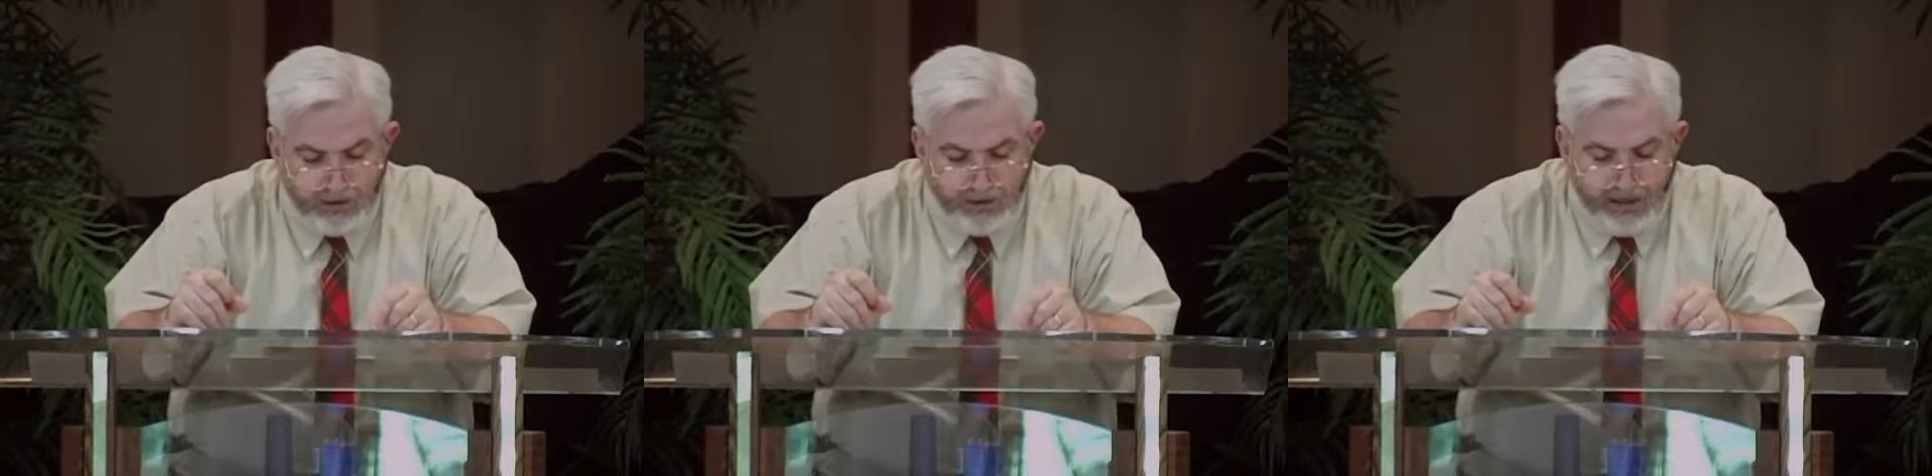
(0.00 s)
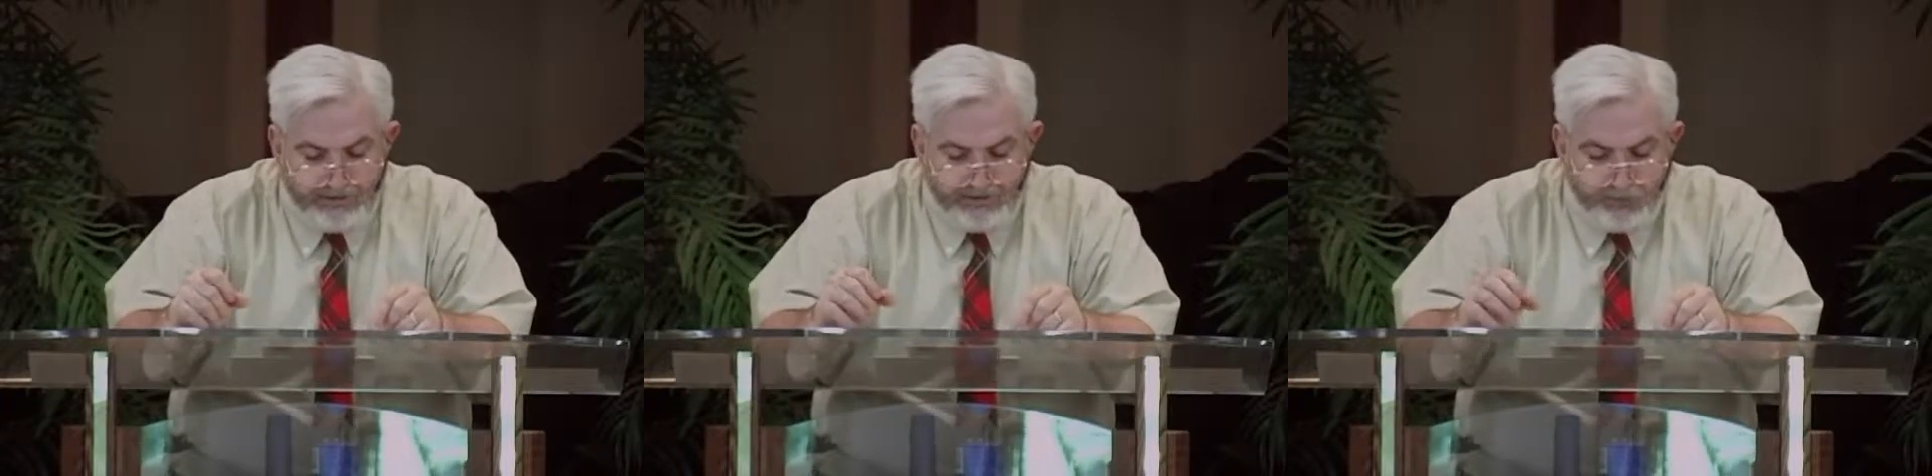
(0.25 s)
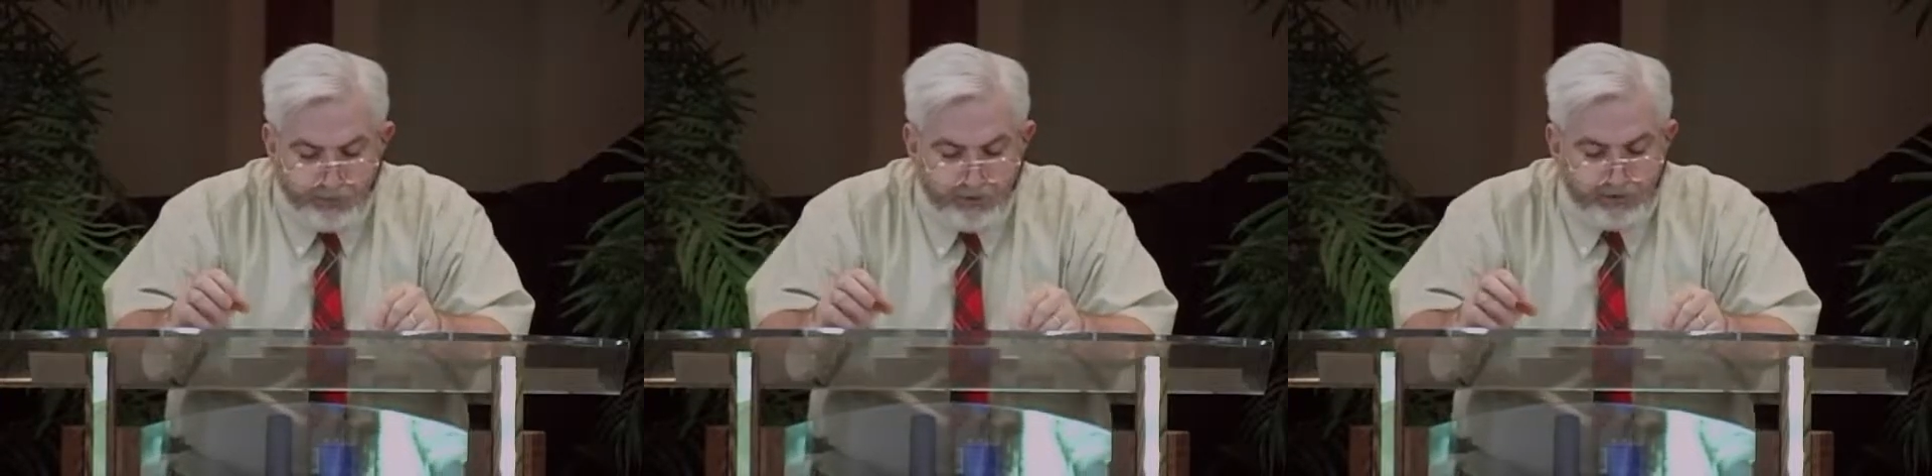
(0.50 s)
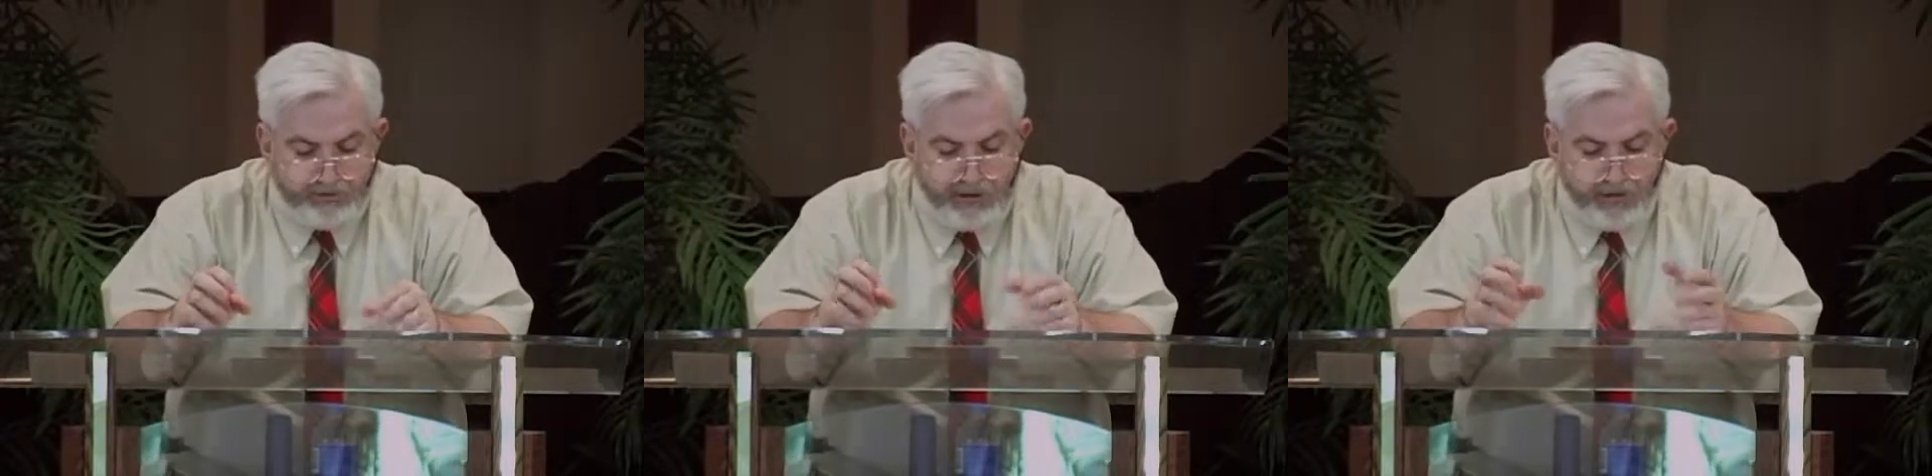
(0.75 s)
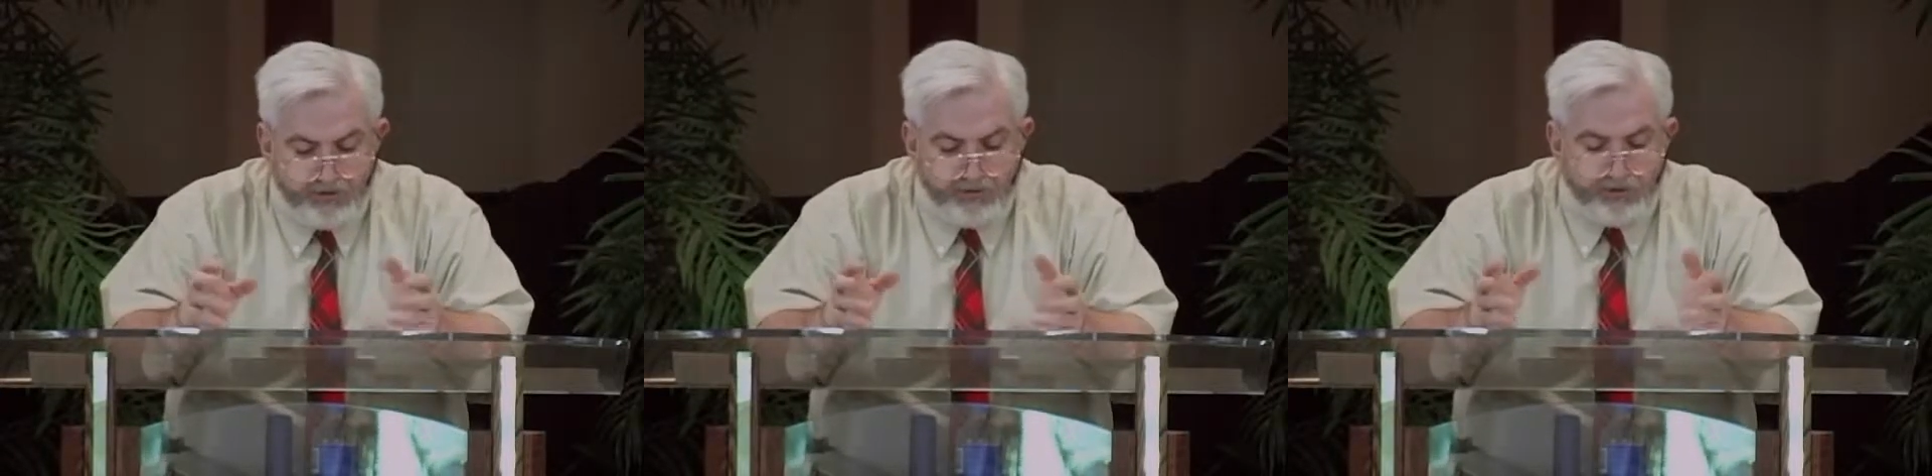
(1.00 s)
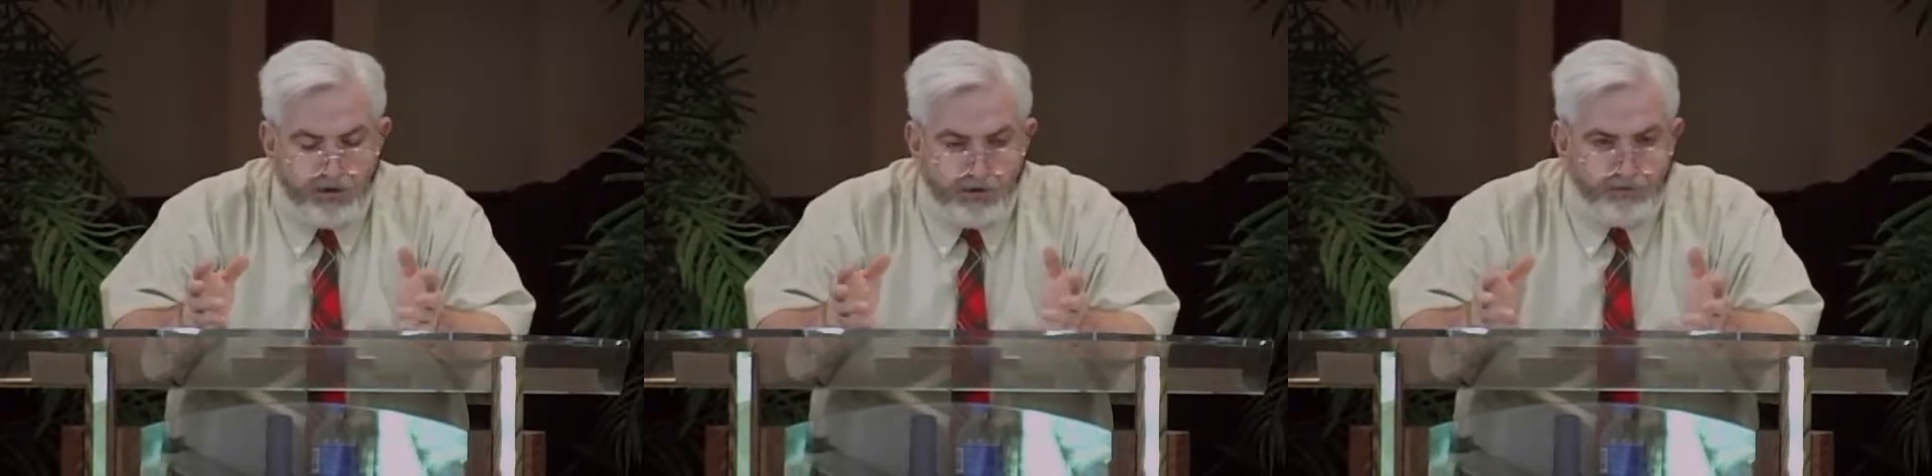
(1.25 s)
At that point, now
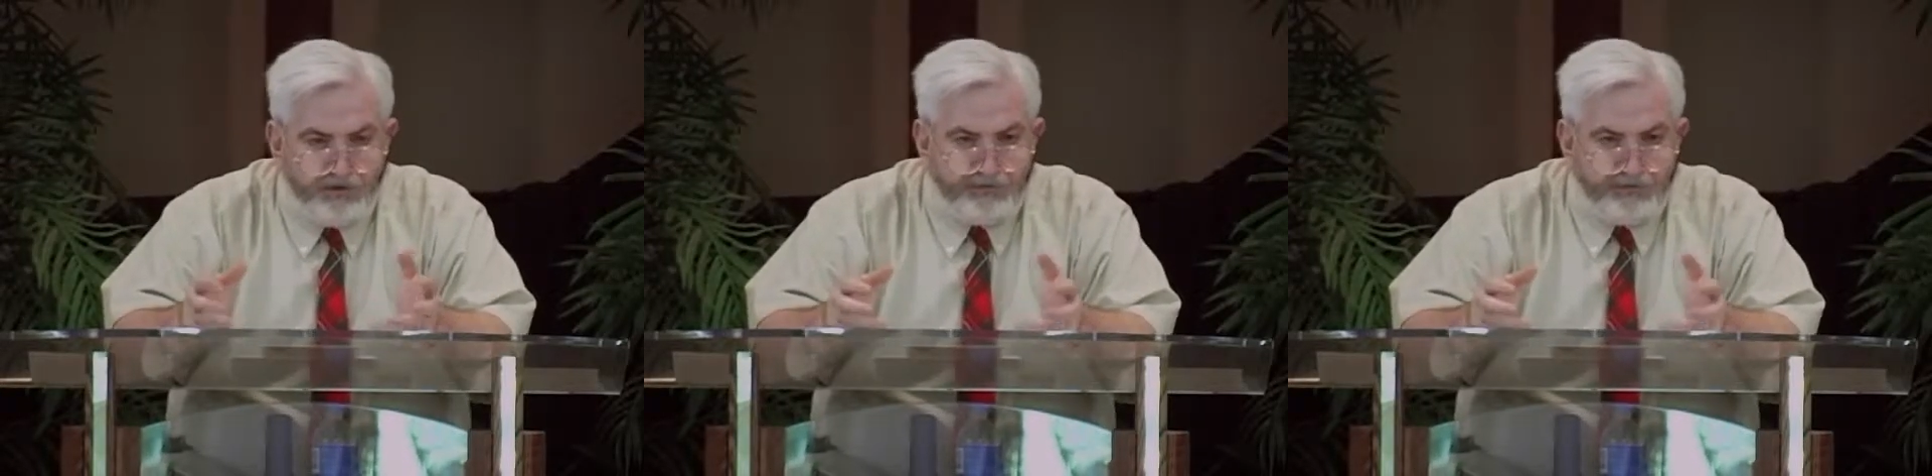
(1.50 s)
you know